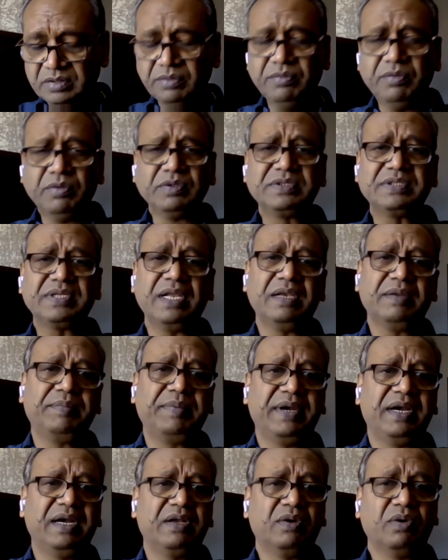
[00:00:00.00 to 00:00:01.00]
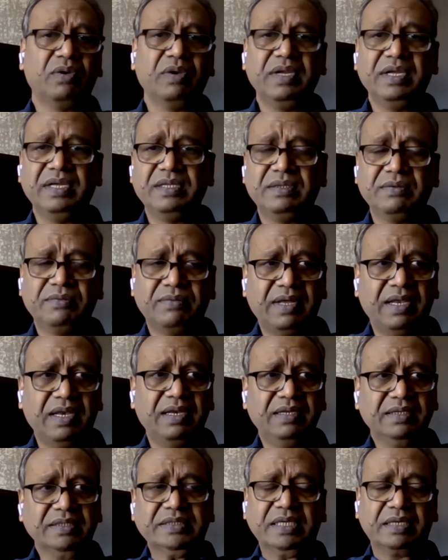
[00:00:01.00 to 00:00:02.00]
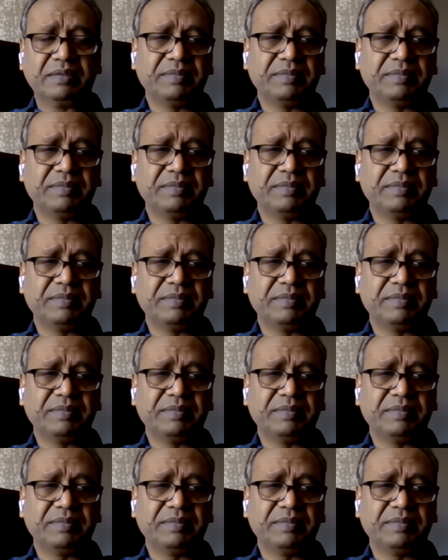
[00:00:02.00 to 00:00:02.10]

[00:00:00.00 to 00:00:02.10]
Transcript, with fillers: So we would celebrate Holi, Diwali,